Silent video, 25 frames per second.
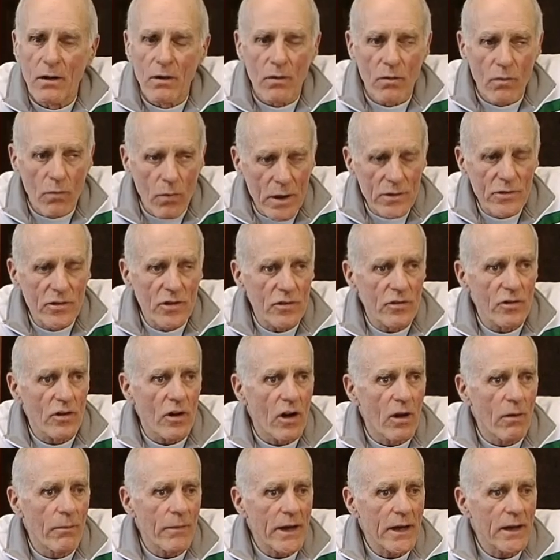What's a
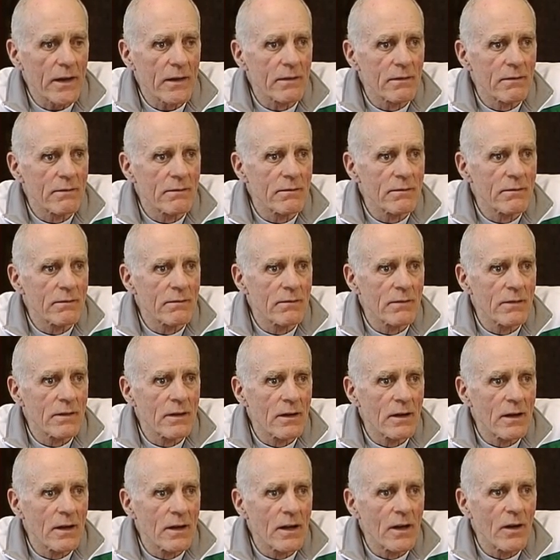stall mean?
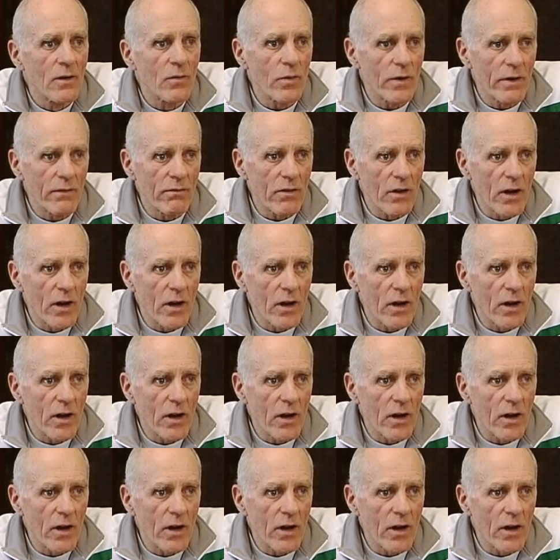We've